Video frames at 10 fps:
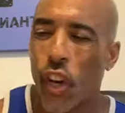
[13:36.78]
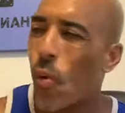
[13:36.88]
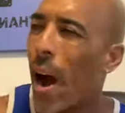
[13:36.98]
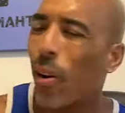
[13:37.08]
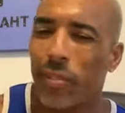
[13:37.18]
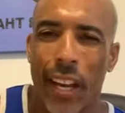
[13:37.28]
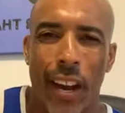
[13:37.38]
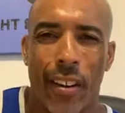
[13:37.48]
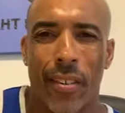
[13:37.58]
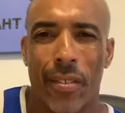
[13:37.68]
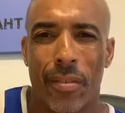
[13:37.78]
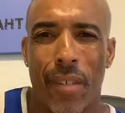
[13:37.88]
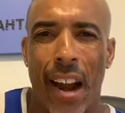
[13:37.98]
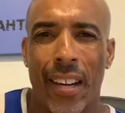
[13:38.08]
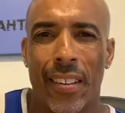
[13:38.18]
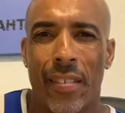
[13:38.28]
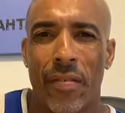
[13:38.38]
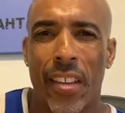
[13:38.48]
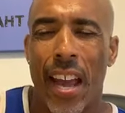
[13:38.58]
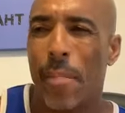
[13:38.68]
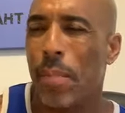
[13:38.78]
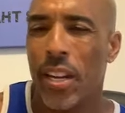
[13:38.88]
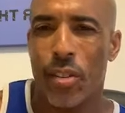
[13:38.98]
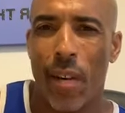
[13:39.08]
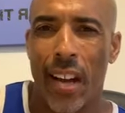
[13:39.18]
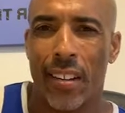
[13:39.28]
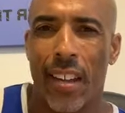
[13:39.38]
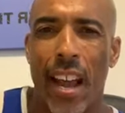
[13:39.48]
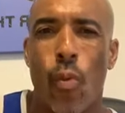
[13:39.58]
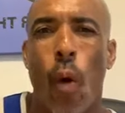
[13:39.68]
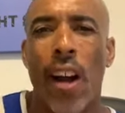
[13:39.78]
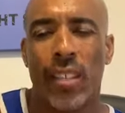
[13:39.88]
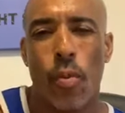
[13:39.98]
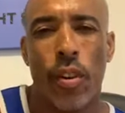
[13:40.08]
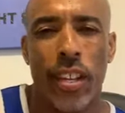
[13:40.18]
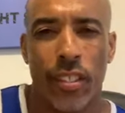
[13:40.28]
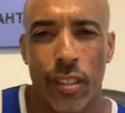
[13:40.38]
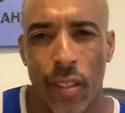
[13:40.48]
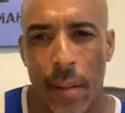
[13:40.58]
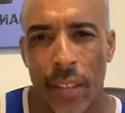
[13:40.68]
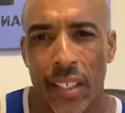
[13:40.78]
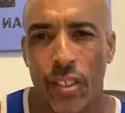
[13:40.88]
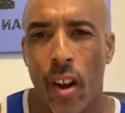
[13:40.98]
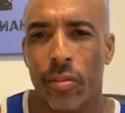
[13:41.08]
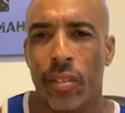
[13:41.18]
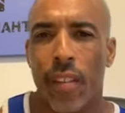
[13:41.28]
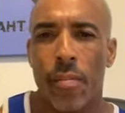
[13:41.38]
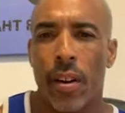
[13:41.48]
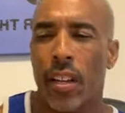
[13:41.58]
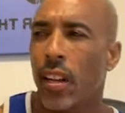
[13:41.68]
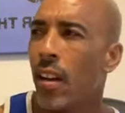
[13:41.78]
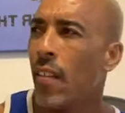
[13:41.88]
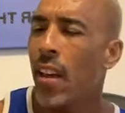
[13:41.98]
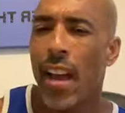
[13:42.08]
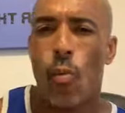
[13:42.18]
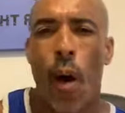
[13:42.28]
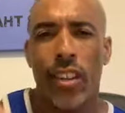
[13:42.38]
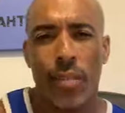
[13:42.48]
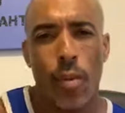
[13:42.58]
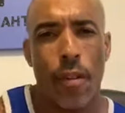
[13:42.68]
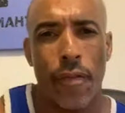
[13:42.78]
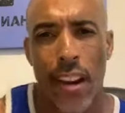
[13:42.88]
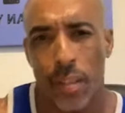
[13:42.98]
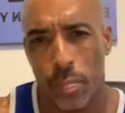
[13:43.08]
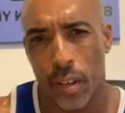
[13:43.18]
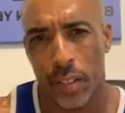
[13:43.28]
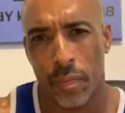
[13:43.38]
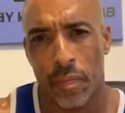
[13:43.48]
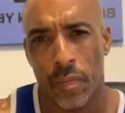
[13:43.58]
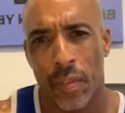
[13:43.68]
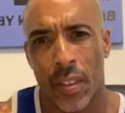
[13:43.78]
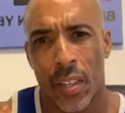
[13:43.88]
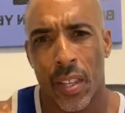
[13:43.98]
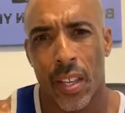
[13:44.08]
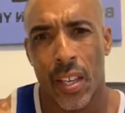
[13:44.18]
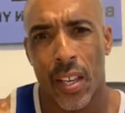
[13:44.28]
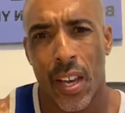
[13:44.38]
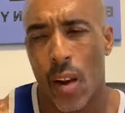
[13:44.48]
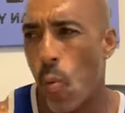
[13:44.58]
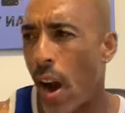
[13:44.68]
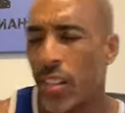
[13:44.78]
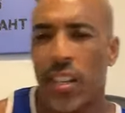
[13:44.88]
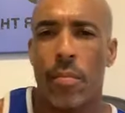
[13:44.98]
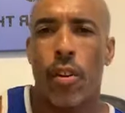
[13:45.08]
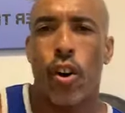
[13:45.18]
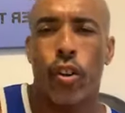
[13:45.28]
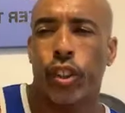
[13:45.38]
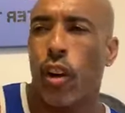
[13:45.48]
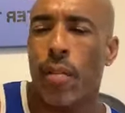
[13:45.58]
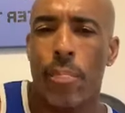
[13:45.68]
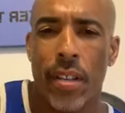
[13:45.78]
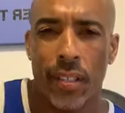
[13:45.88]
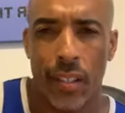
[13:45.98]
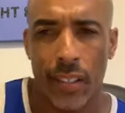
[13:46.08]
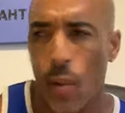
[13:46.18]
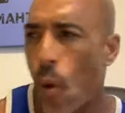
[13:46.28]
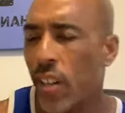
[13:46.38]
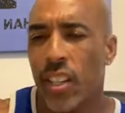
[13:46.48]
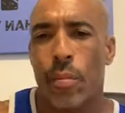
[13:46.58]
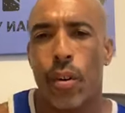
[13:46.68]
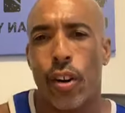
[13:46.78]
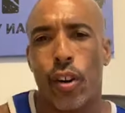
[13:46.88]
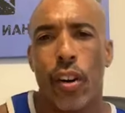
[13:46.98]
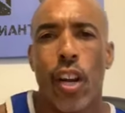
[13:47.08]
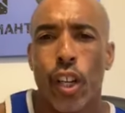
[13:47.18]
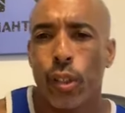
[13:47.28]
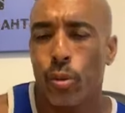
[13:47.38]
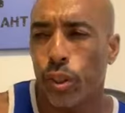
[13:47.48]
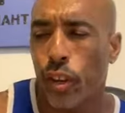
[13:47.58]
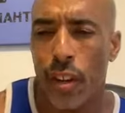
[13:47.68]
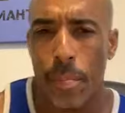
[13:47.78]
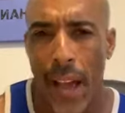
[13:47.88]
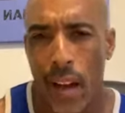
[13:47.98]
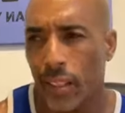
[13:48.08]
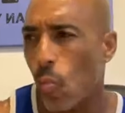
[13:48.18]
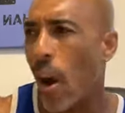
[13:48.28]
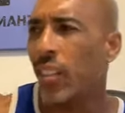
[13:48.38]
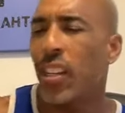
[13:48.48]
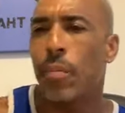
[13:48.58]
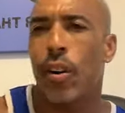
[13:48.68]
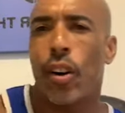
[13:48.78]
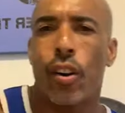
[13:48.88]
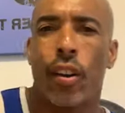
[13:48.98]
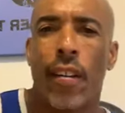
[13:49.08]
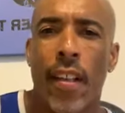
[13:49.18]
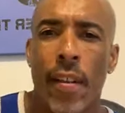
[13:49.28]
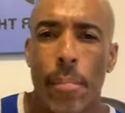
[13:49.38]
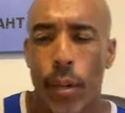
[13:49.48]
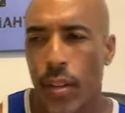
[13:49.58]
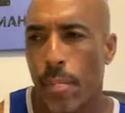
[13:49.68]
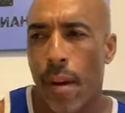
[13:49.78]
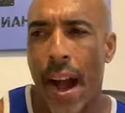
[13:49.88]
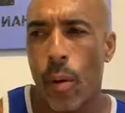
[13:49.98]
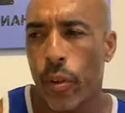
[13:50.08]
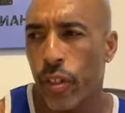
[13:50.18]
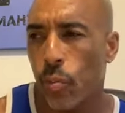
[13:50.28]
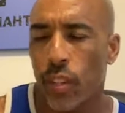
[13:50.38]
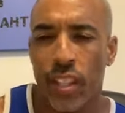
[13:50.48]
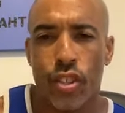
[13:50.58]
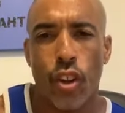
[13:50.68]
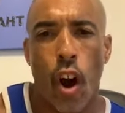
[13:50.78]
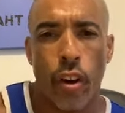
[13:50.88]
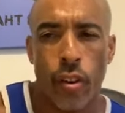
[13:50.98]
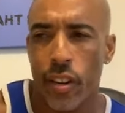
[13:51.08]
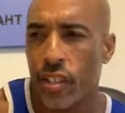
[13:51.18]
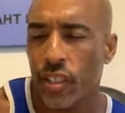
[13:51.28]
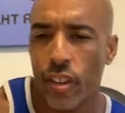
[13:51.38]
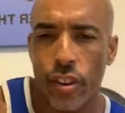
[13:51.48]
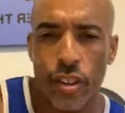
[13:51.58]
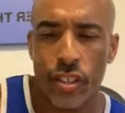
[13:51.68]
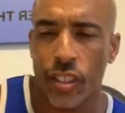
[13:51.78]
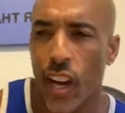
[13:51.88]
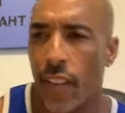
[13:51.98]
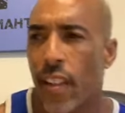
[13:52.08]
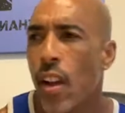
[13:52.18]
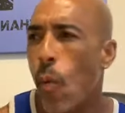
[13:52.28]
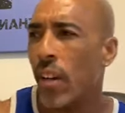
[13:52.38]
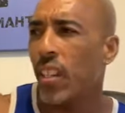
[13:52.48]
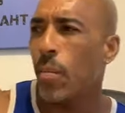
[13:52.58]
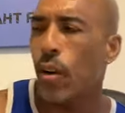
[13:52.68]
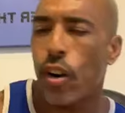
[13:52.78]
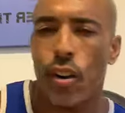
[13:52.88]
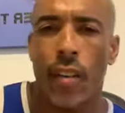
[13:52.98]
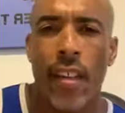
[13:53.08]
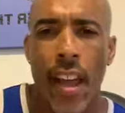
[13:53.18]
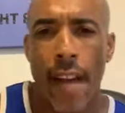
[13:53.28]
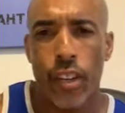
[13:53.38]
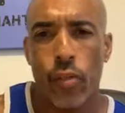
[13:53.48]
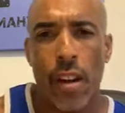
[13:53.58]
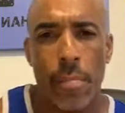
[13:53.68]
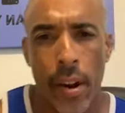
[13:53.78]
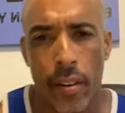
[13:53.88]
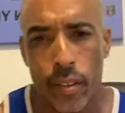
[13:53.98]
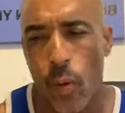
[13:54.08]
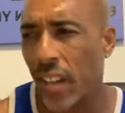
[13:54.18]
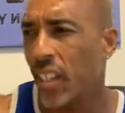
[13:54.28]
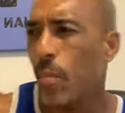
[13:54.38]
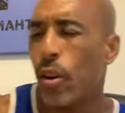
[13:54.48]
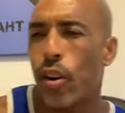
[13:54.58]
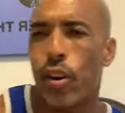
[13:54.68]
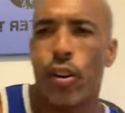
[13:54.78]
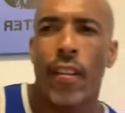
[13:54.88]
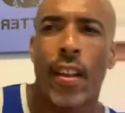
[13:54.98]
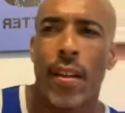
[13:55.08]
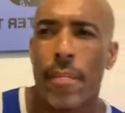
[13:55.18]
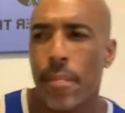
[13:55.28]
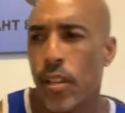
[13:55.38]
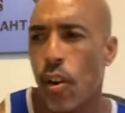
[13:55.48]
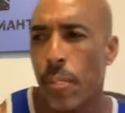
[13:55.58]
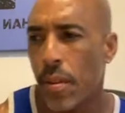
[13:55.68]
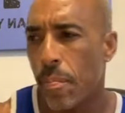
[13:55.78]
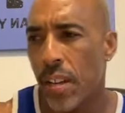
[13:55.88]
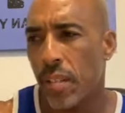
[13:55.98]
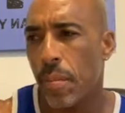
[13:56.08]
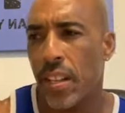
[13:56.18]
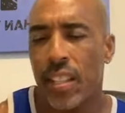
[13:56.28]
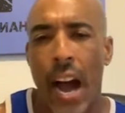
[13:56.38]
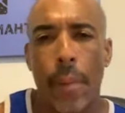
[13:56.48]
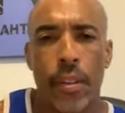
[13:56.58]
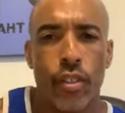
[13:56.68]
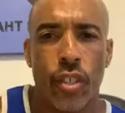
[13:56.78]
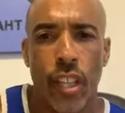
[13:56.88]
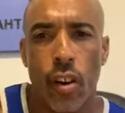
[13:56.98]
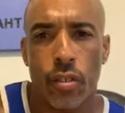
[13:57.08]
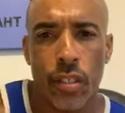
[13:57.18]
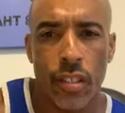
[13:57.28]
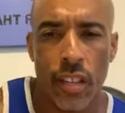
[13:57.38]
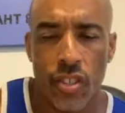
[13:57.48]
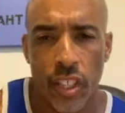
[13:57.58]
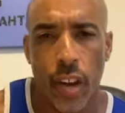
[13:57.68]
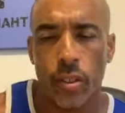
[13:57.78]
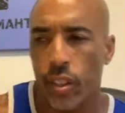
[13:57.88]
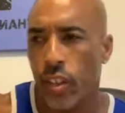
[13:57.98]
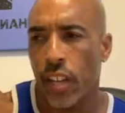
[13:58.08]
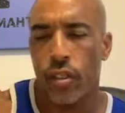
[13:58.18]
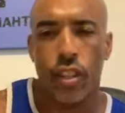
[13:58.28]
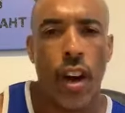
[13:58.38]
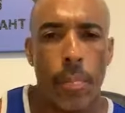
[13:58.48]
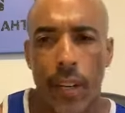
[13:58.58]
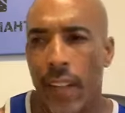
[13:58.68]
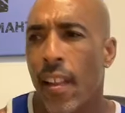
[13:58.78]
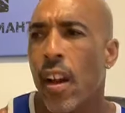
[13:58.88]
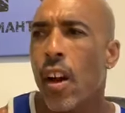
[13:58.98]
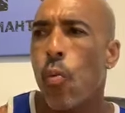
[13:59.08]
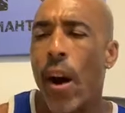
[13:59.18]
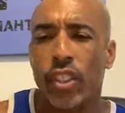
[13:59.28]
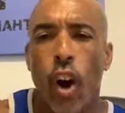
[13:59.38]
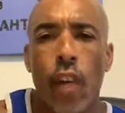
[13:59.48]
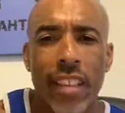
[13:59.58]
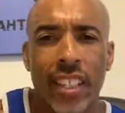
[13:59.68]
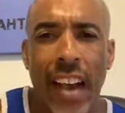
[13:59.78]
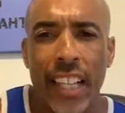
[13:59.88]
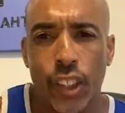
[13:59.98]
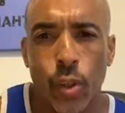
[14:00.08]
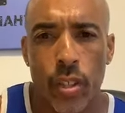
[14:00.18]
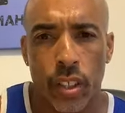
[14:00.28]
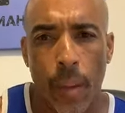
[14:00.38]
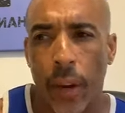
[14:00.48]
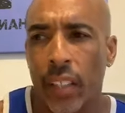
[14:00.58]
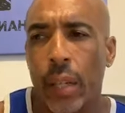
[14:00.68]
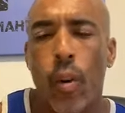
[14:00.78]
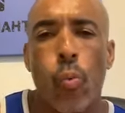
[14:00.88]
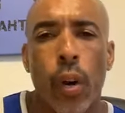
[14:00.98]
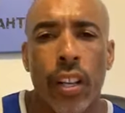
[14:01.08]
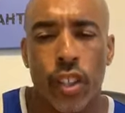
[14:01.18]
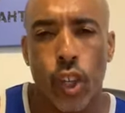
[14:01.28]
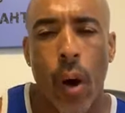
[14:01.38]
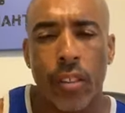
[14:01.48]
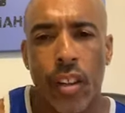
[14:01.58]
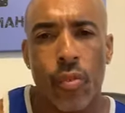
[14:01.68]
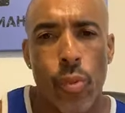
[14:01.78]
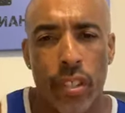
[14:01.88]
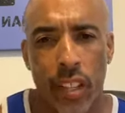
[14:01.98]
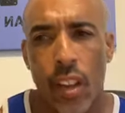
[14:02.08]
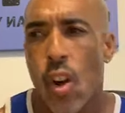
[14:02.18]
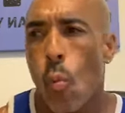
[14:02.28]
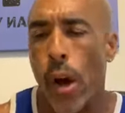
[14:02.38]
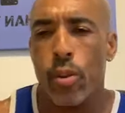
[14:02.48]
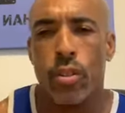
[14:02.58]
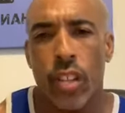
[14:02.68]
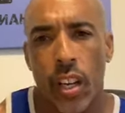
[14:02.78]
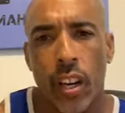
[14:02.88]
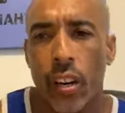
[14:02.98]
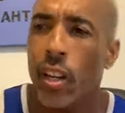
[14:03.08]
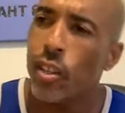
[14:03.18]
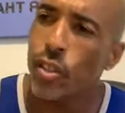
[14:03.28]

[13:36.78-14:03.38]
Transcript: go out there, right, and be great and watch them on Instagram? Thanks, Carlton. Love you, buddy. And watch them on Facebook. And watch him or her start a business. And watch him or her lose 30 pounds. And watch him or her build a bond with his daughter and her son. Watch him or her have a great marriage. Watch him or her, you know, be the top in their sales in their company. Watch all these guys do this stuff because they were willing to go out there and risk it. While you sit here